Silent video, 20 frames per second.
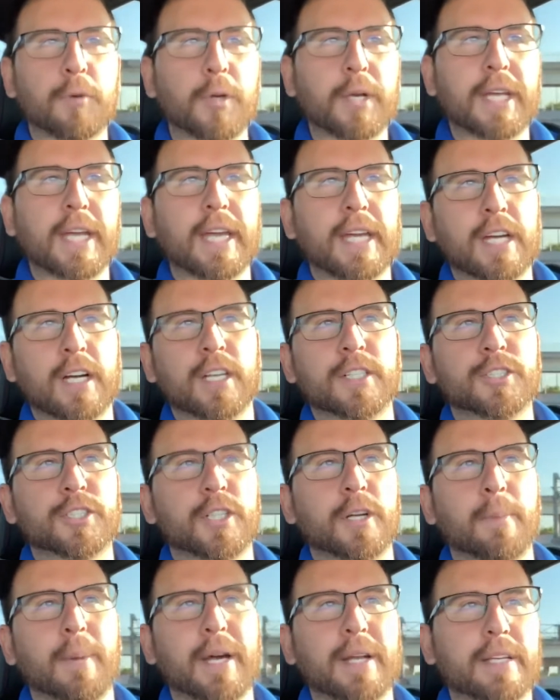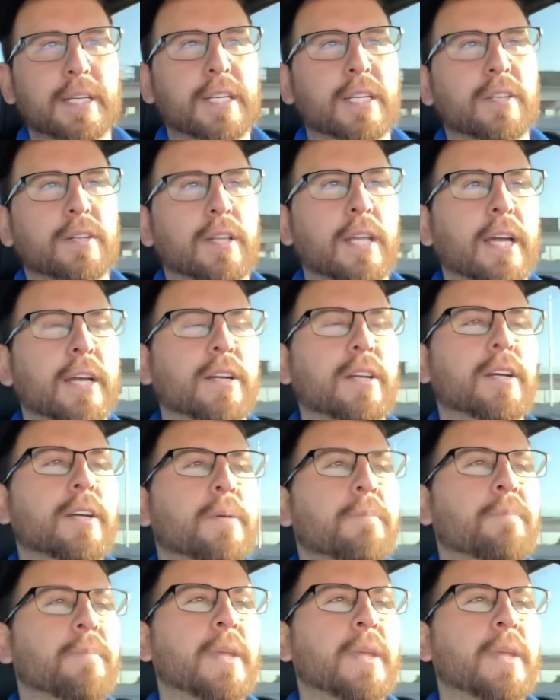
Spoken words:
$4,800 about a year later.